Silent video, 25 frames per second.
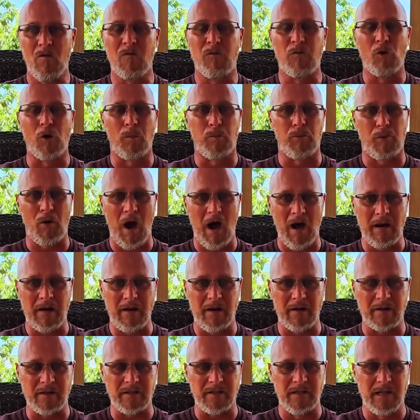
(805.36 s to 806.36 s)
for a
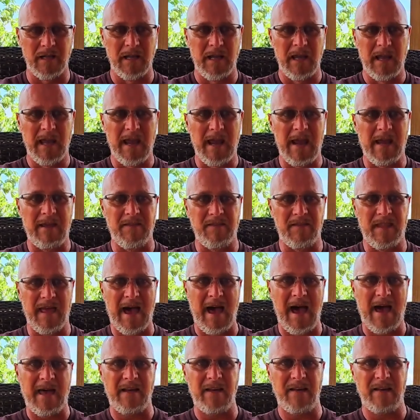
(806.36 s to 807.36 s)
product, and
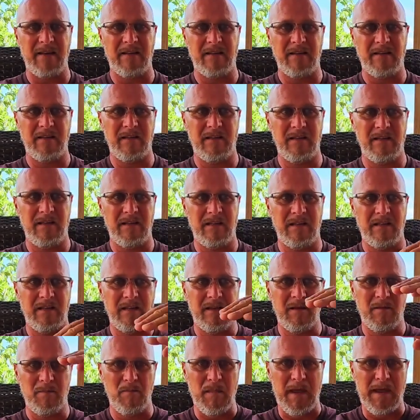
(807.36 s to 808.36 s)
that
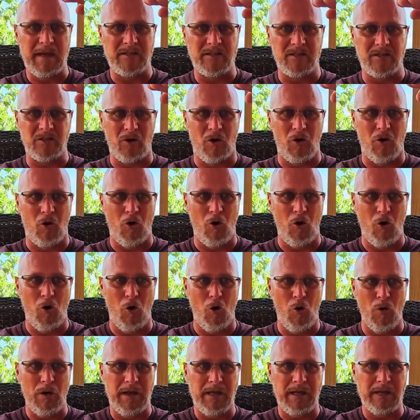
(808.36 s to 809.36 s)
makes the
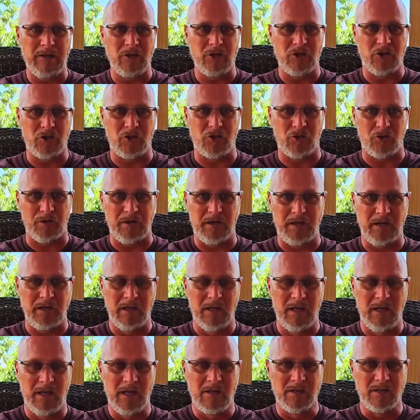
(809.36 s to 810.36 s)
whole industry.
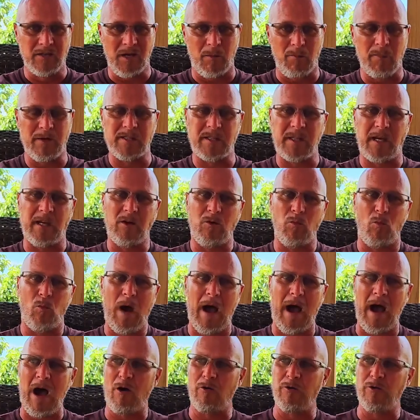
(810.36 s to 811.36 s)
Somebody's like,
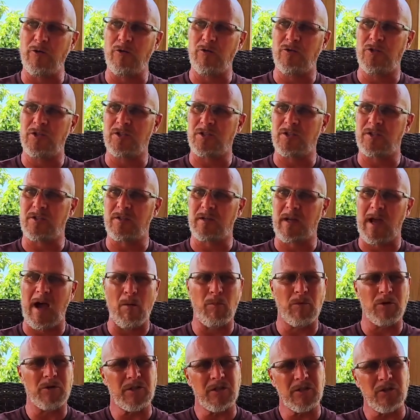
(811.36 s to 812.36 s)
wow,
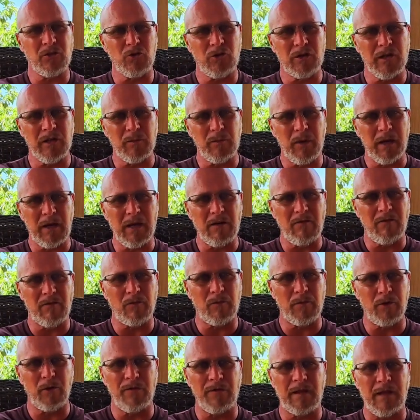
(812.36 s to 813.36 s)
how much did you get paid
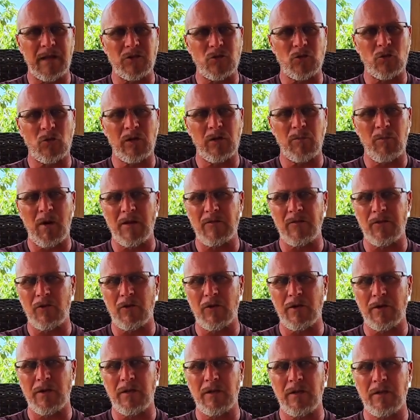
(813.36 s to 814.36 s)
for building that 20 by
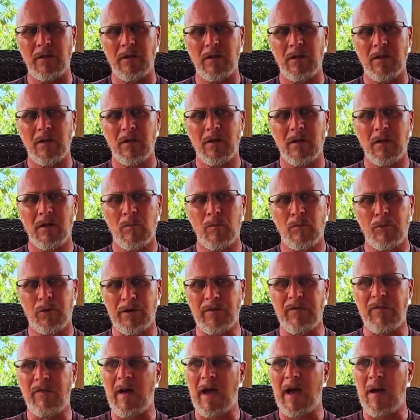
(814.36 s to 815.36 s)
30
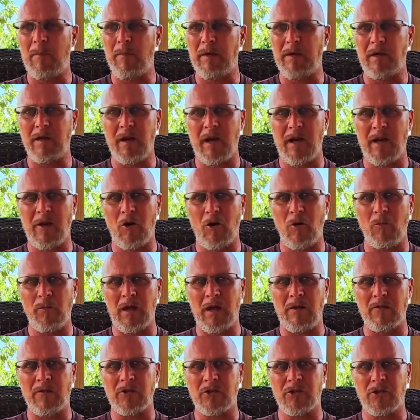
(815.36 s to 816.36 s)
prefab Mennonite home
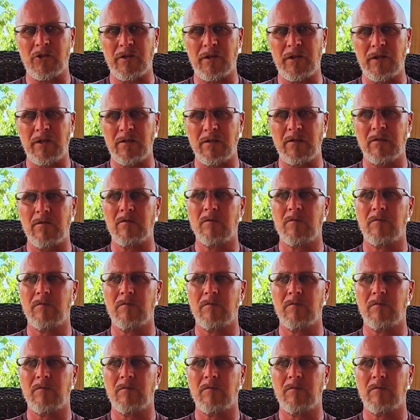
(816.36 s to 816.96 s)
down the street?